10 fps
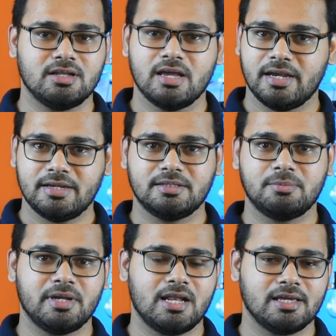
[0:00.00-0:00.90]
hit the
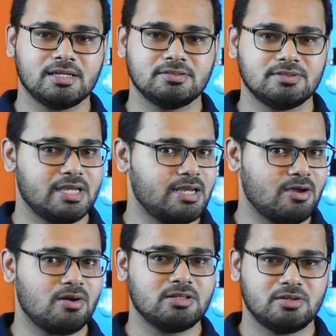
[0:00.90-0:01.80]
bell icon to get
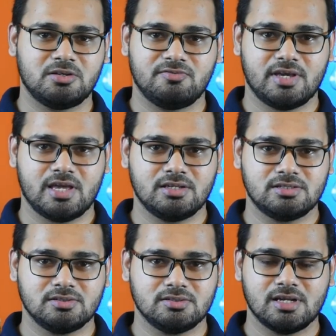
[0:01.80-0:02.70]
all the
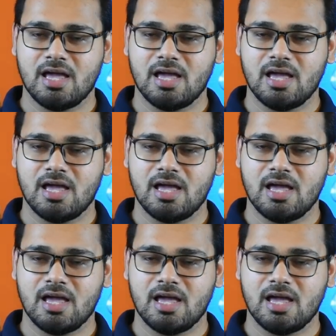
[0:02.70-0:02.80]
notifications.